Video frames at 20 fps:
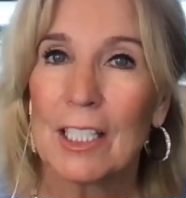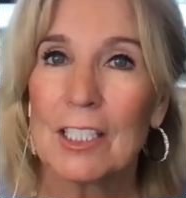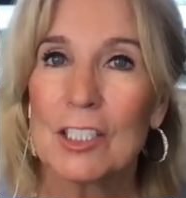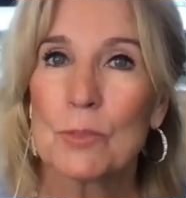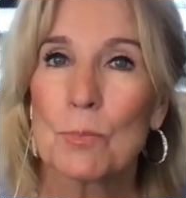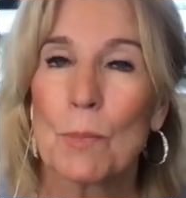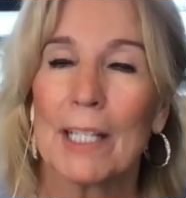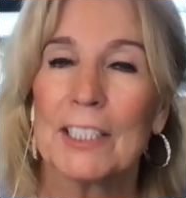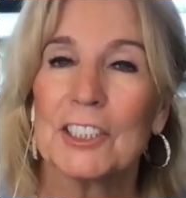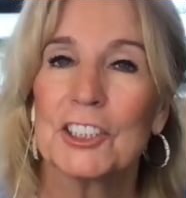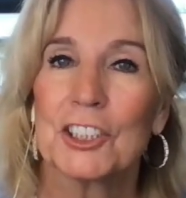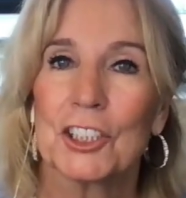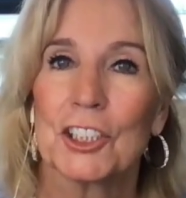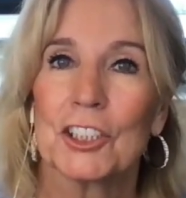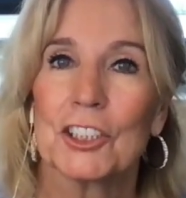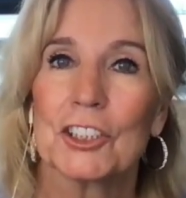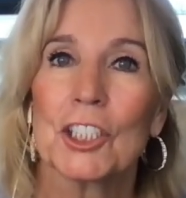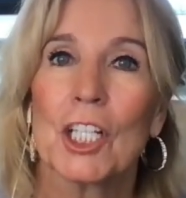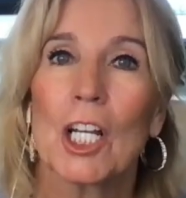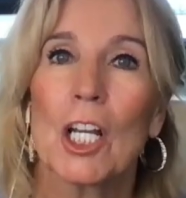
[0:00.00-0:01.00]
Is my
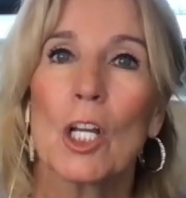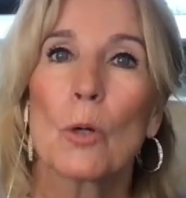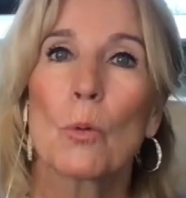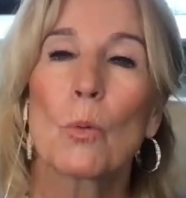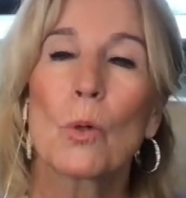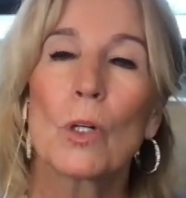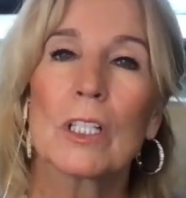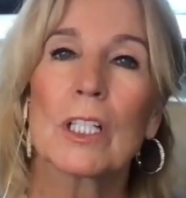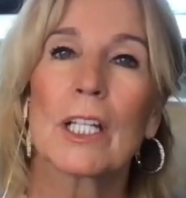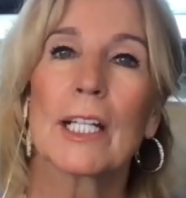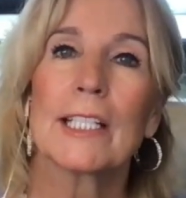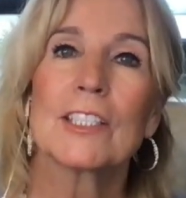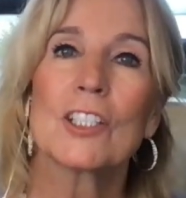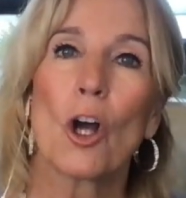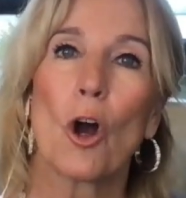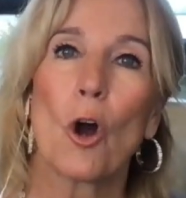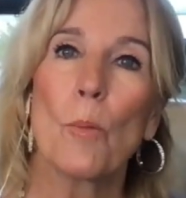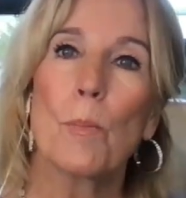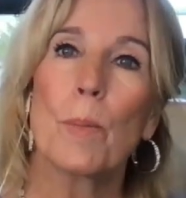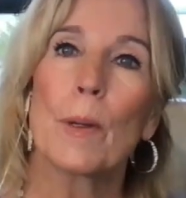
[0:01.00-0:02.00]
church willing
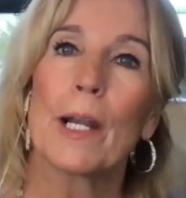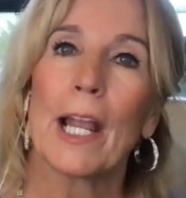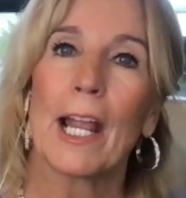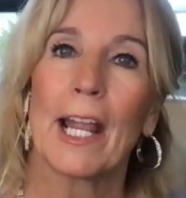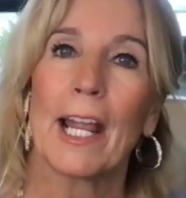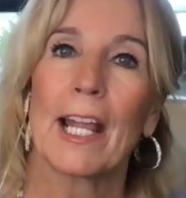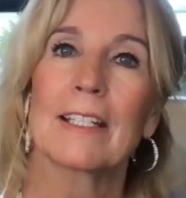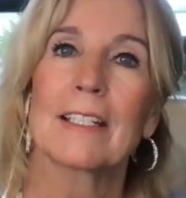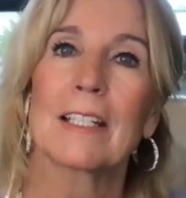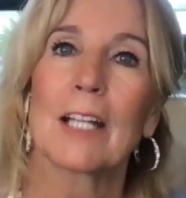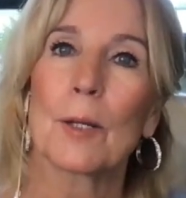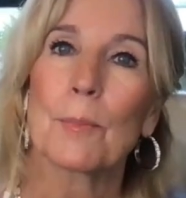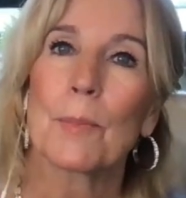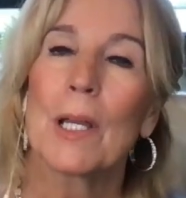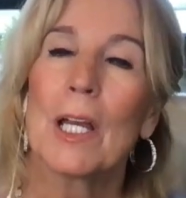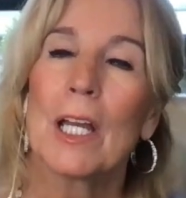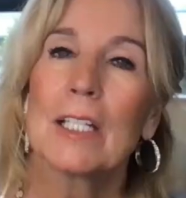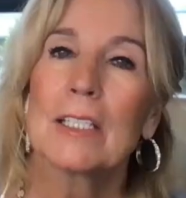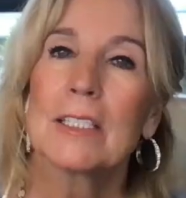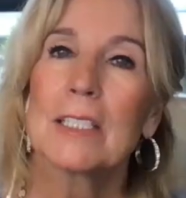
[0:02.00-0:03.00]
to open a hand up
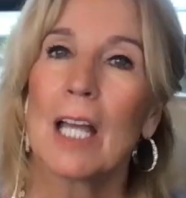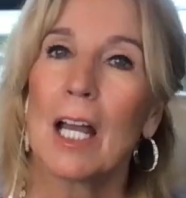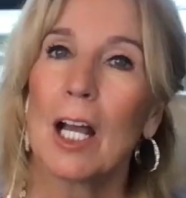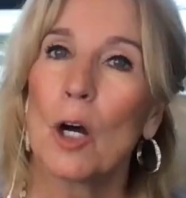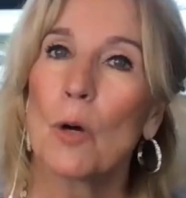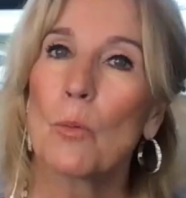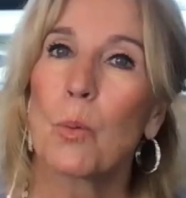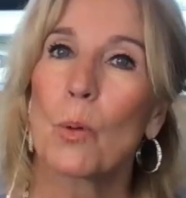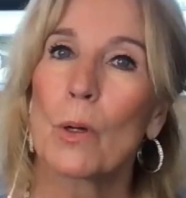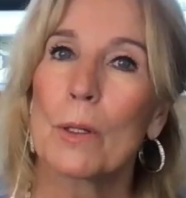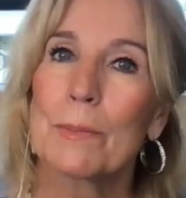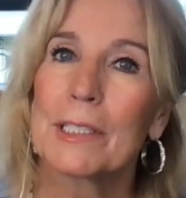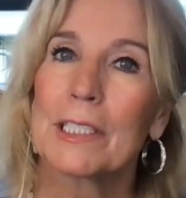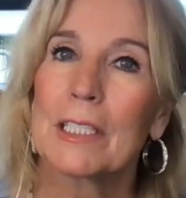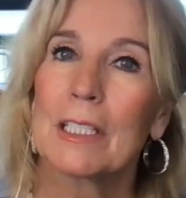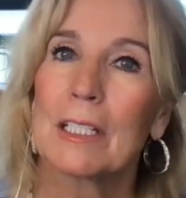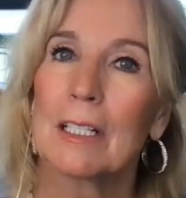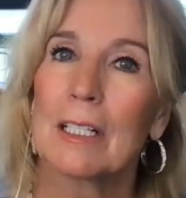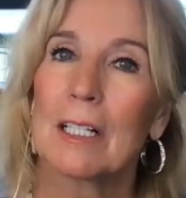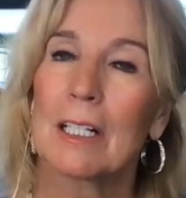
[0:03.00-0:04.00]
to help women